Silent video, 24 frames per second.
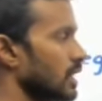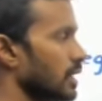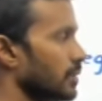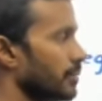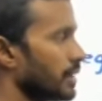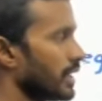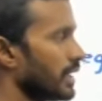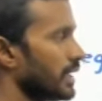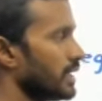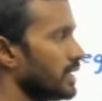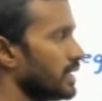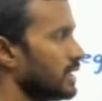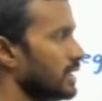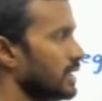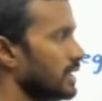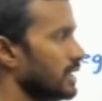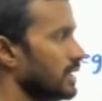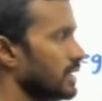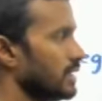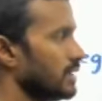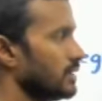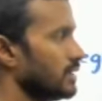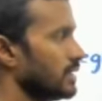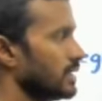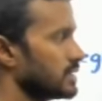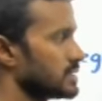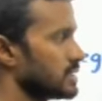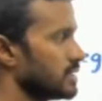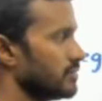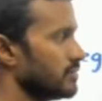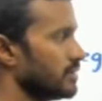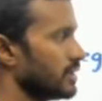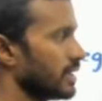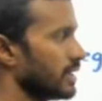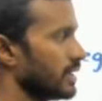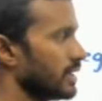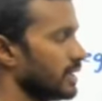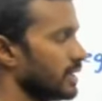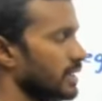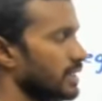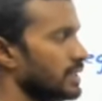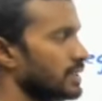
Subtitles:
I'm writing a a. Let's say we are writing